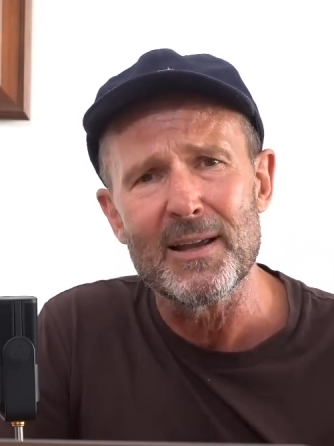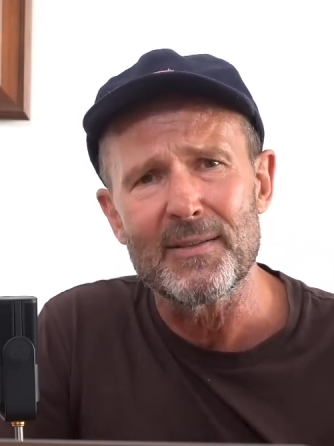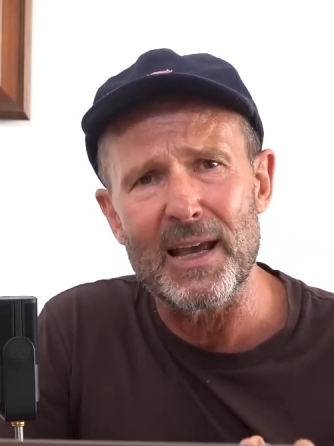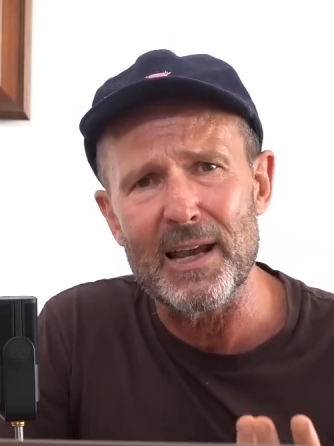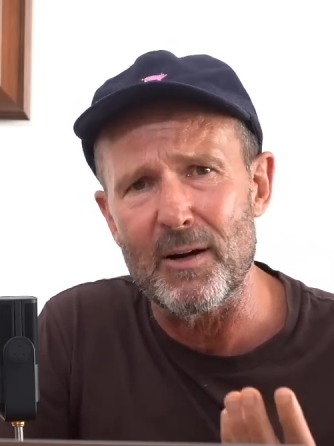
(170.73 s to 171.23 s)

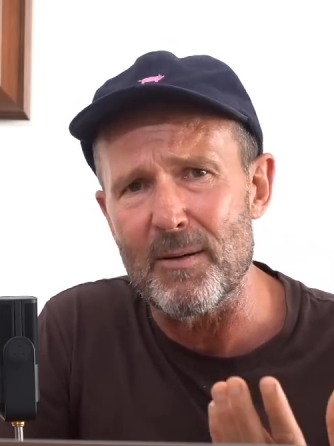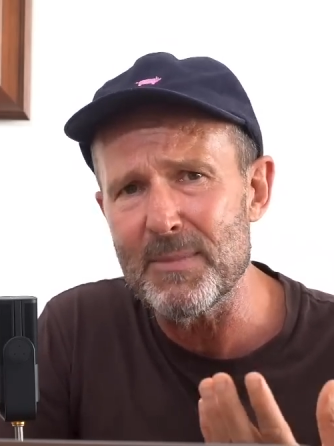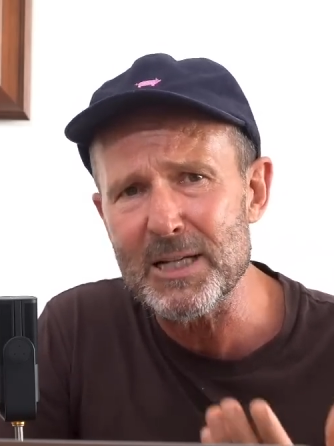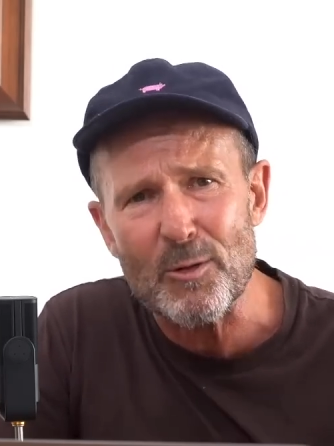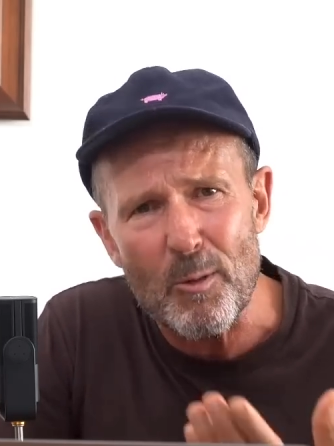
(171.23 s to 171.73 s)
They are a
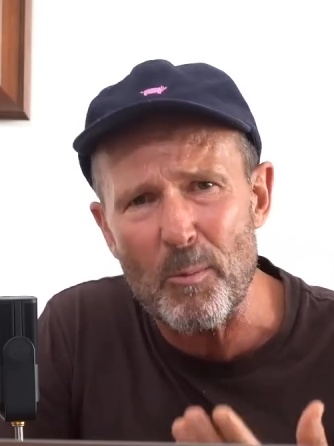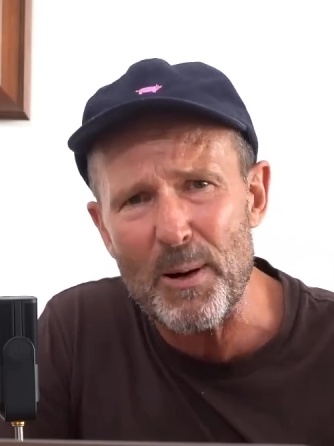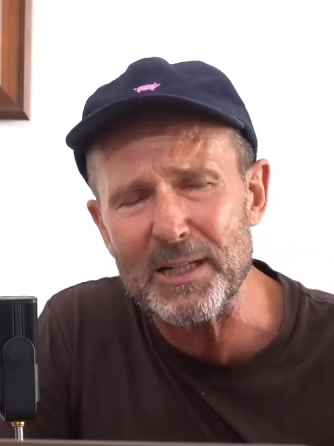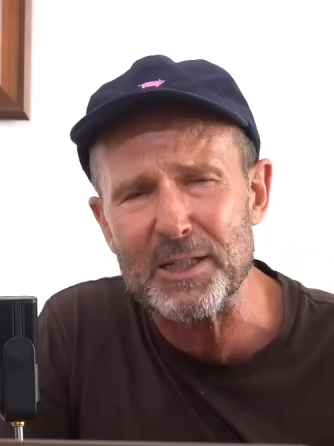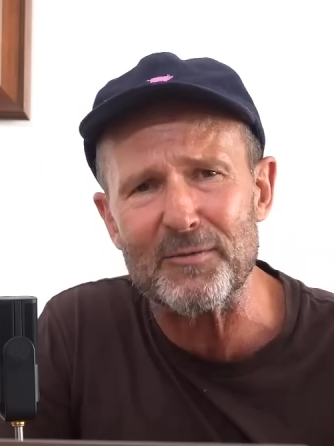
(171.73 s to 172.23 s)
miserable
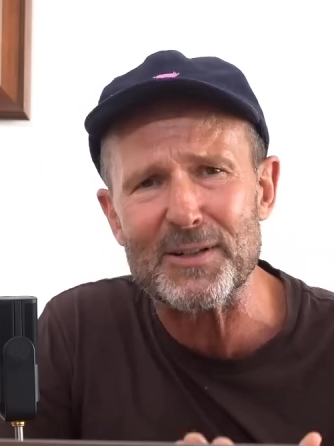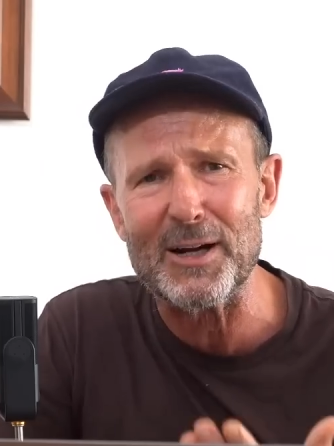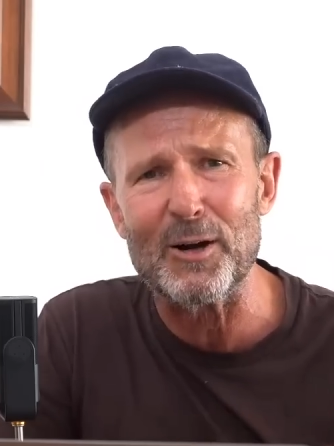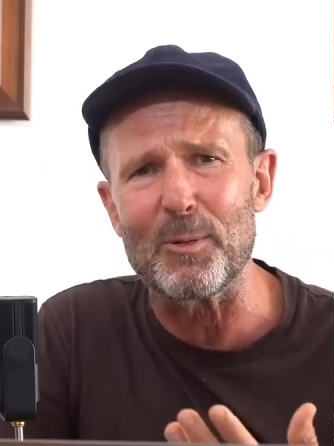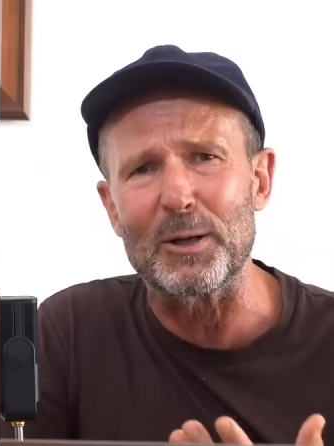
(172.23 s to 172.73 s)
bunch of
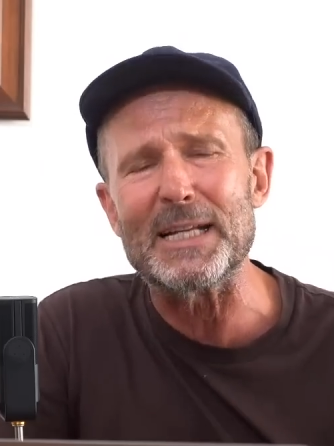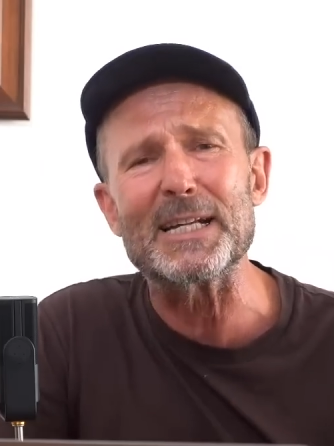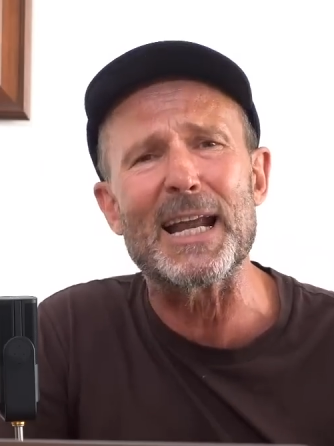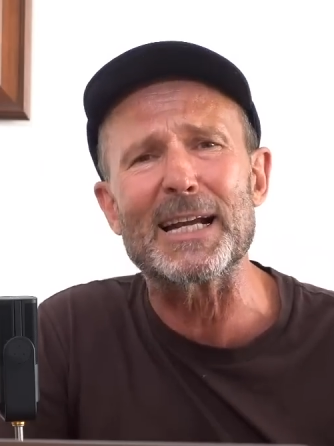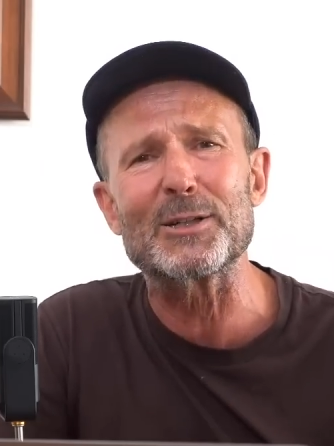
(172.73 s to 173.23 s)
terrible
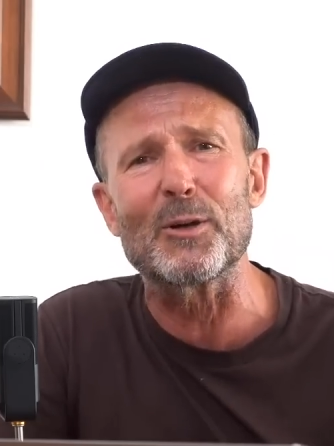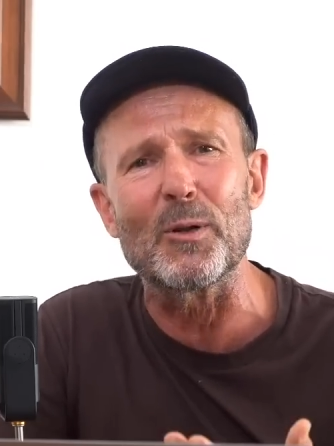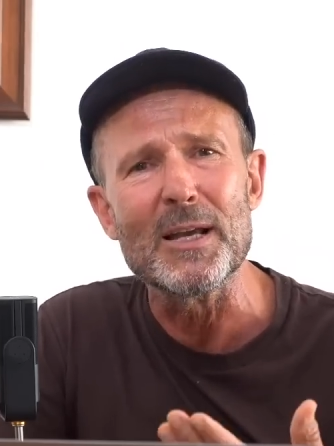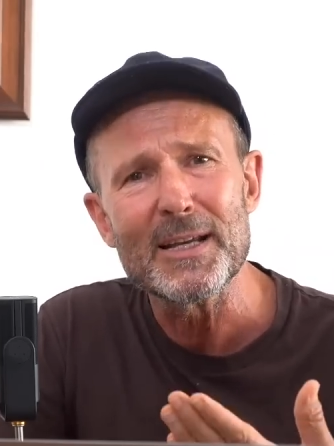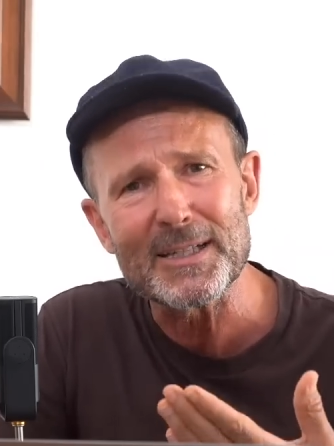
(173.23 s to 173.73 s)

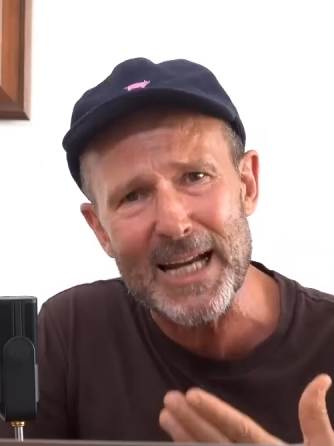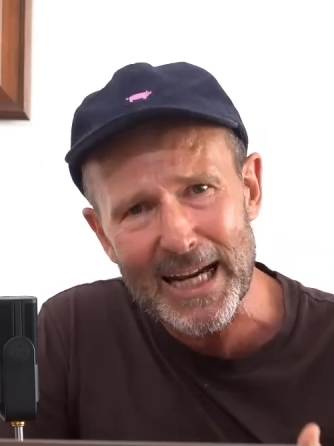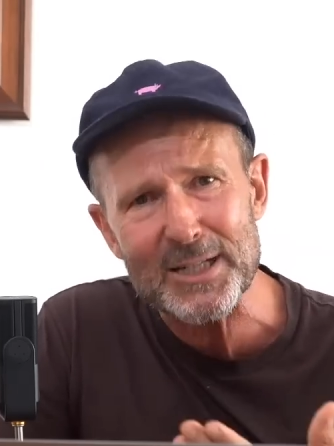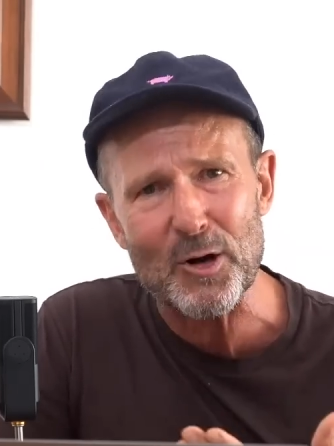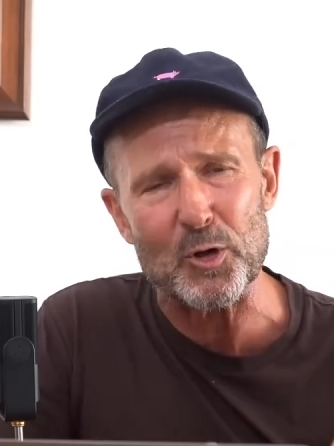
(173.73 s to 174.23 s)
international
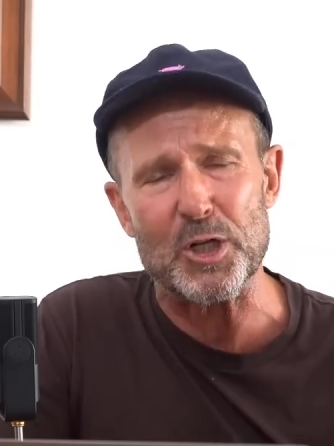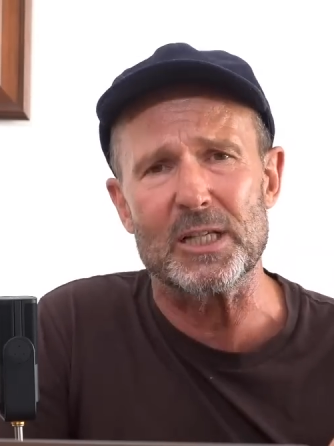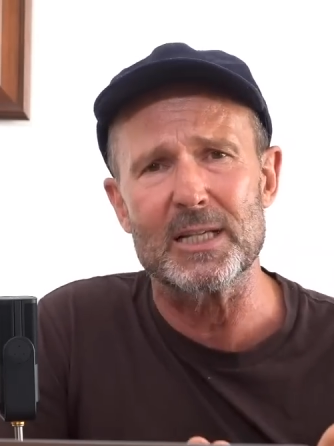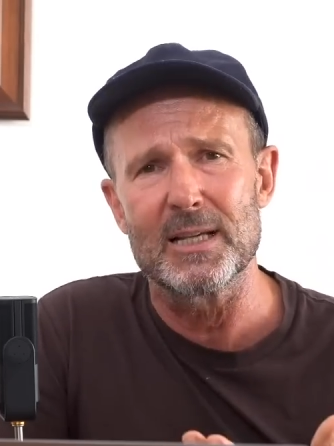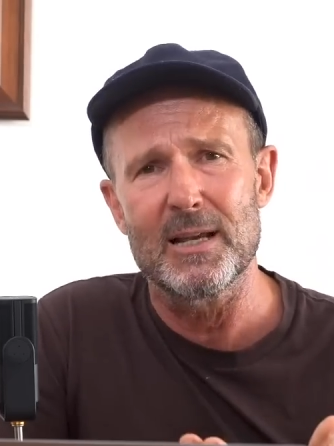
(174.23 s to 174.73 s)
tax
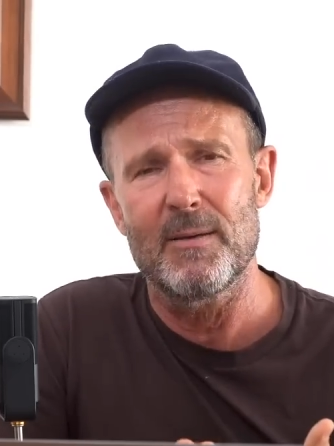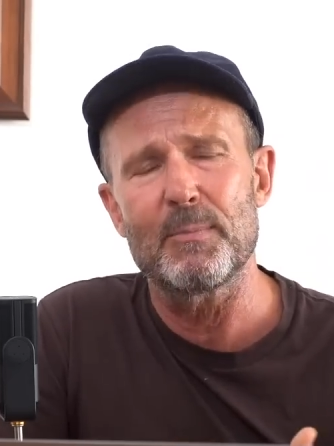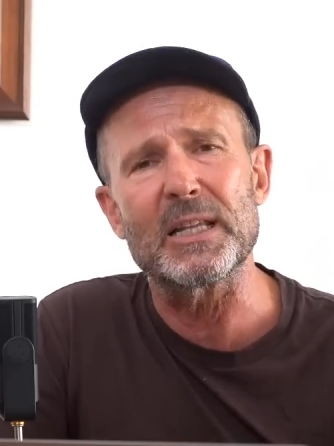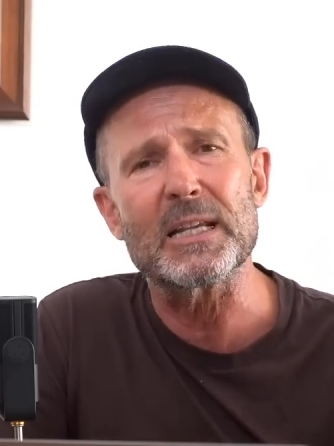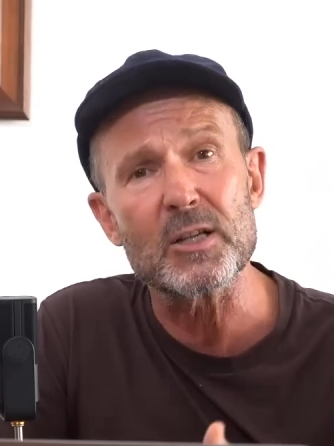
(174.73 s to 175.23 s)
dodgers,
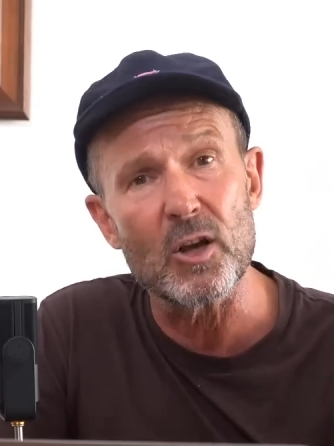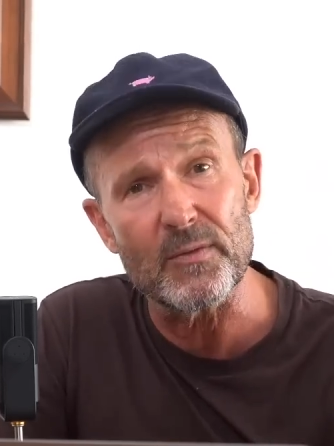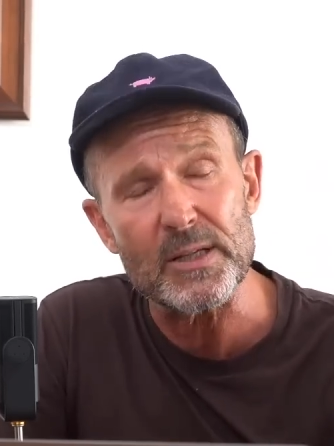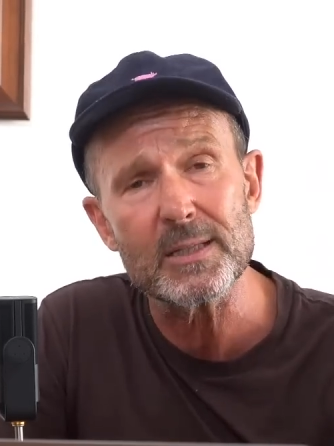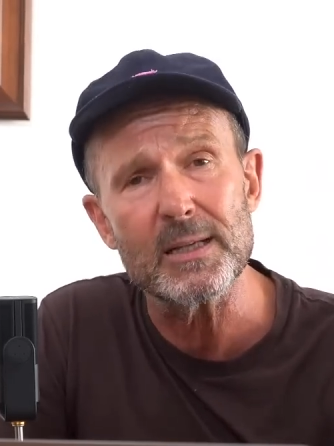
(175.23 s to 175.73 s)
but their
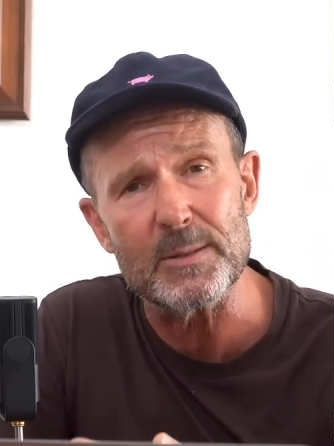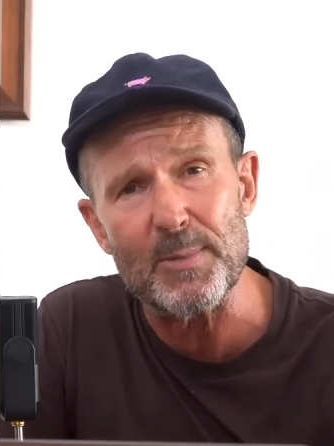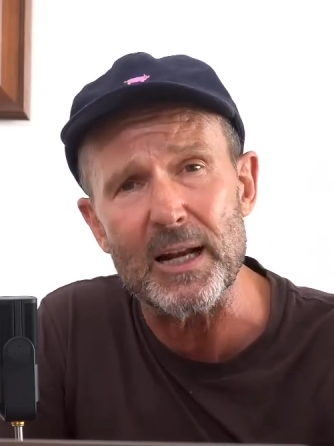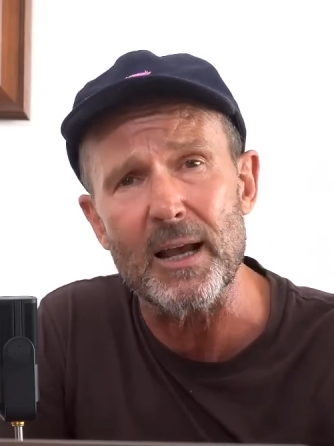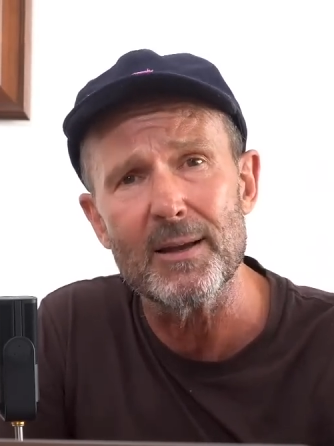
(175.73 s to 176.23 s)
service is
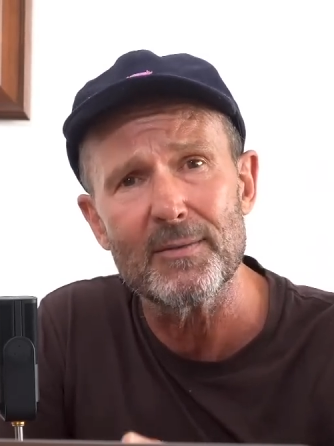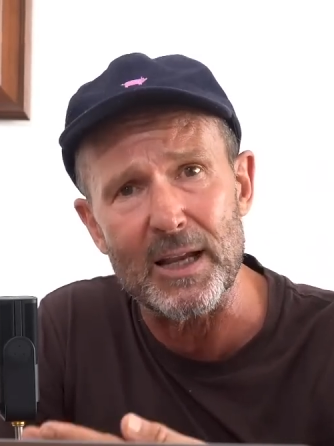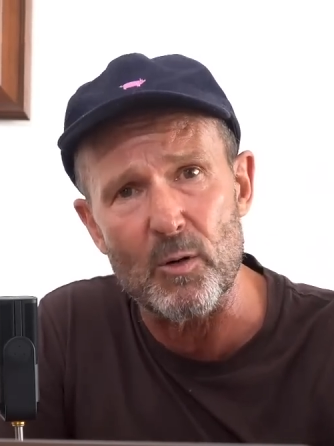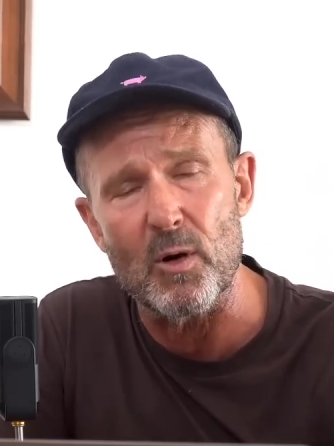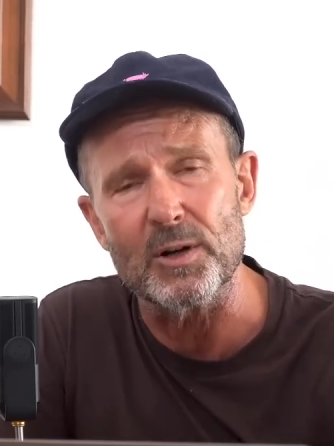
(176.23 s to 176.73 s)
better
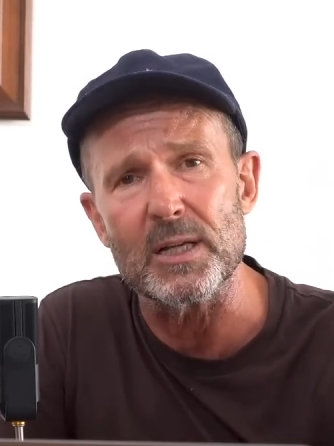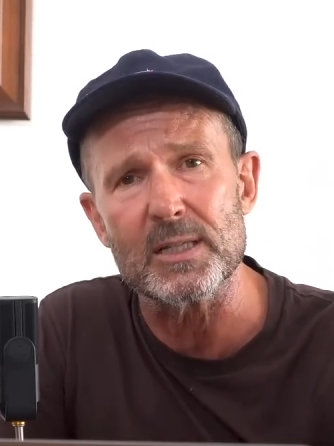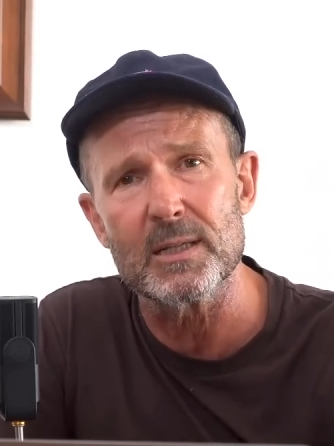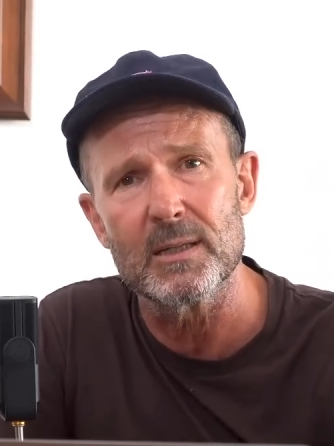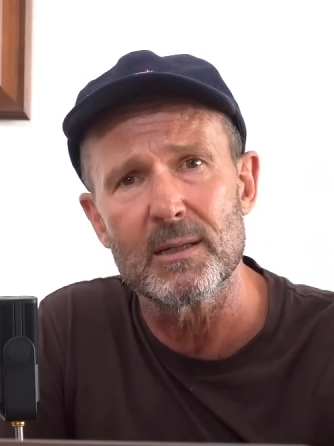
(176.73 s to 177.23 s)
than Qantas.